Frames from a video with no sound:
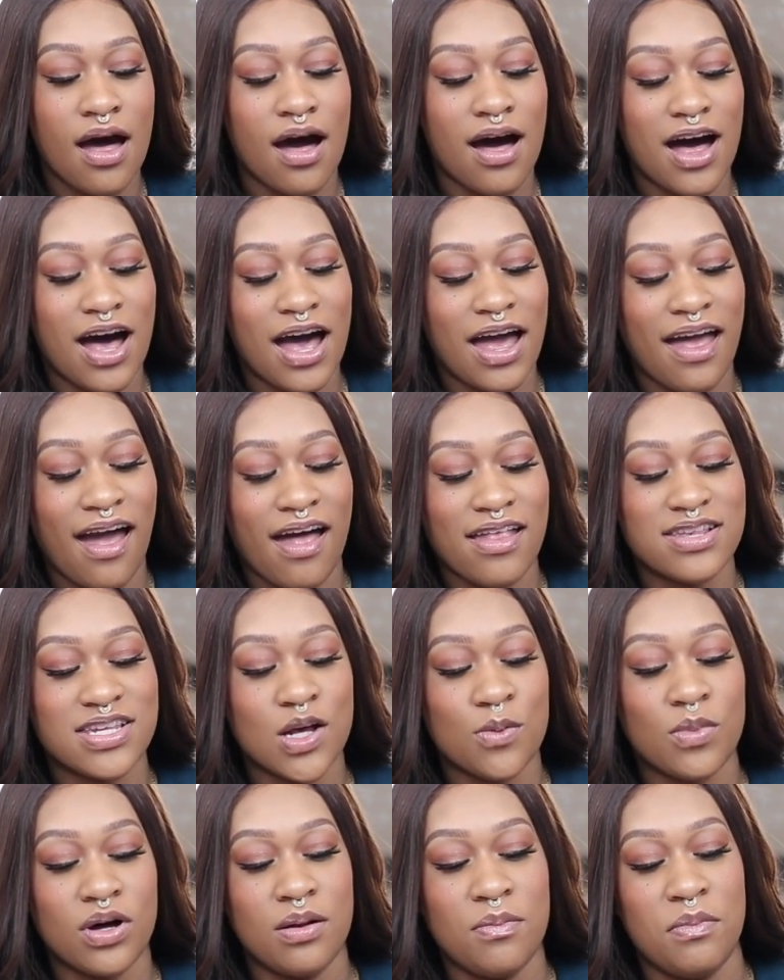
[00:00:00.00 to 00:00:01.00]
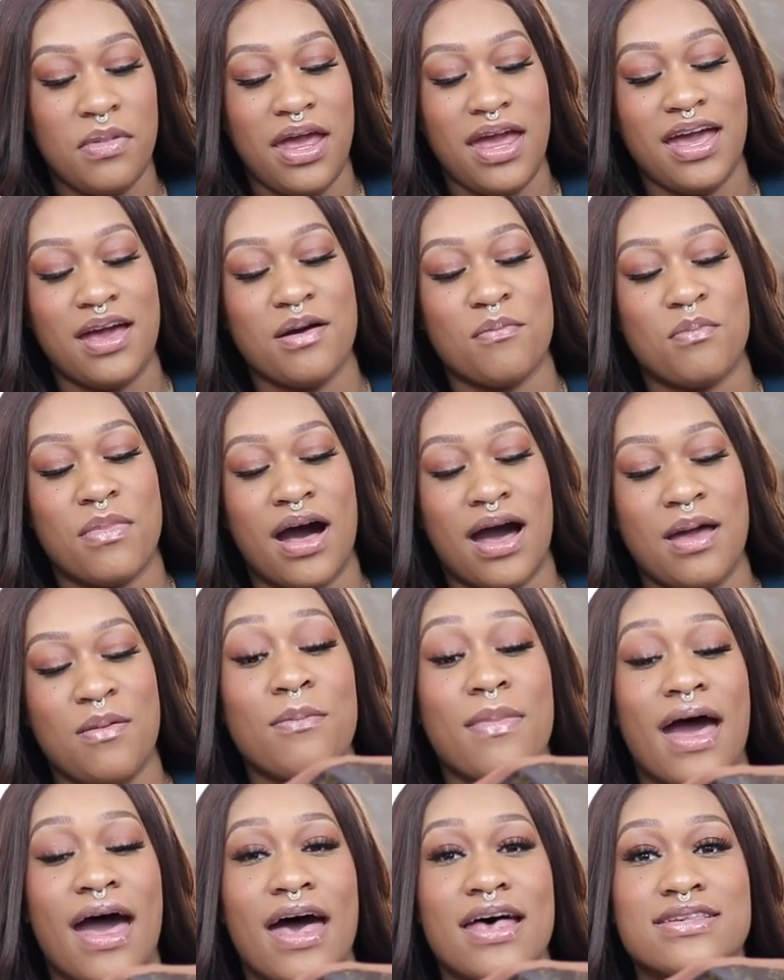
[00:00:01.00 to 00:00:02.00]
I had someone make my
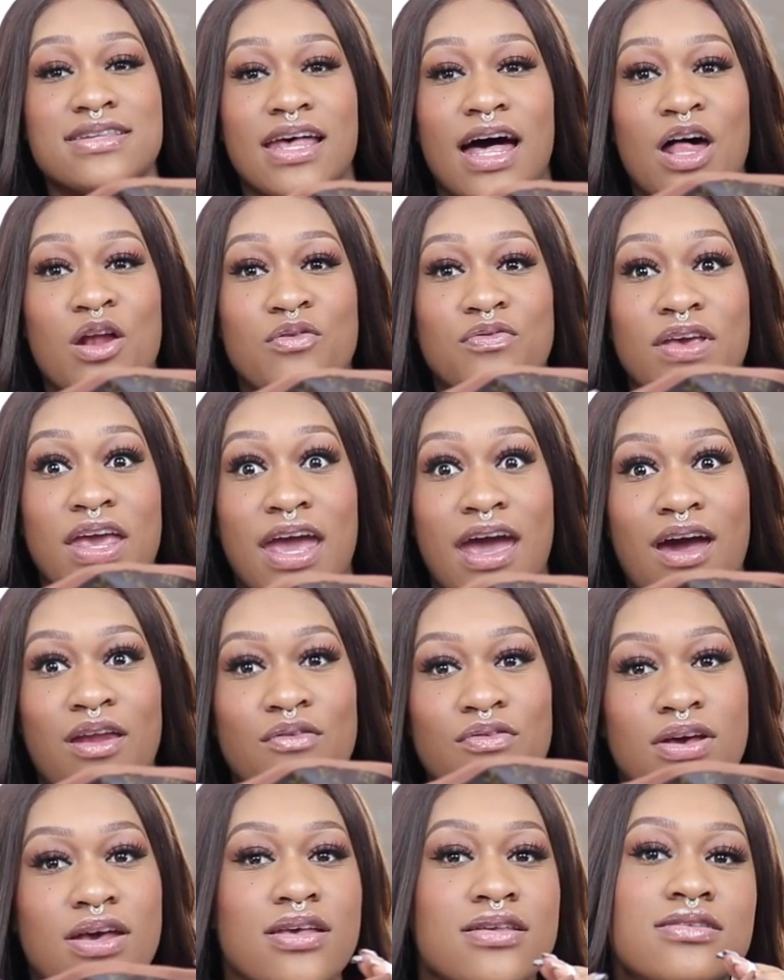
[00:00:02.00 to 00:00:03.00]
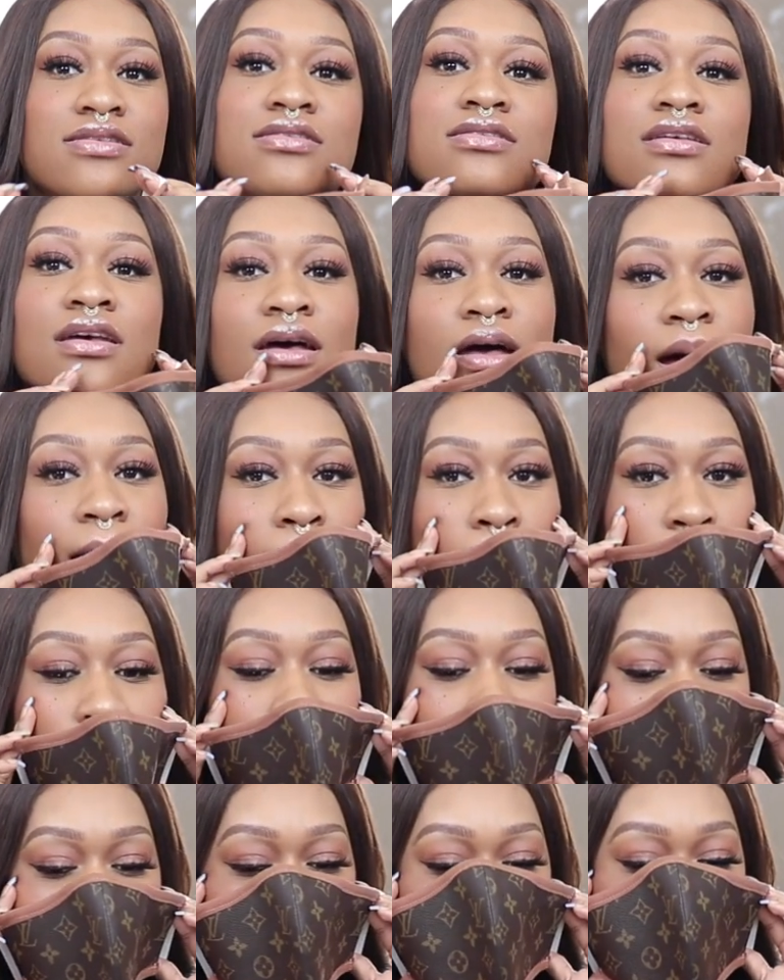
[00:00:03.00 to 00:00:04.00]
mask out of canvas.
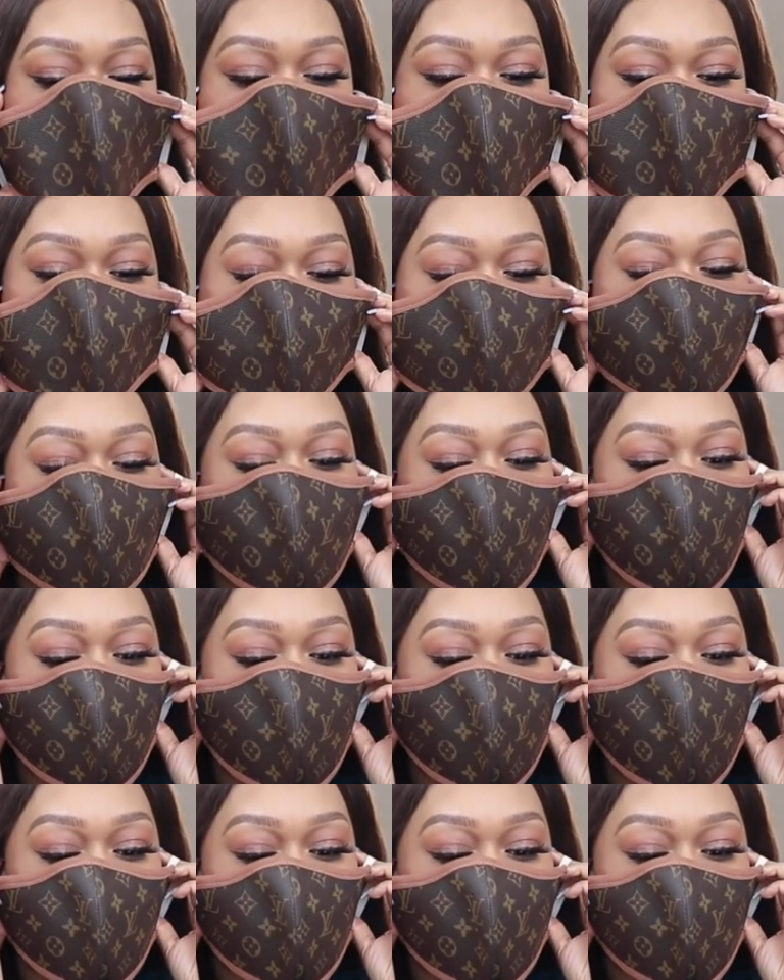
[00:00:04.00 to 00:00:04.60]
Let me put it on for you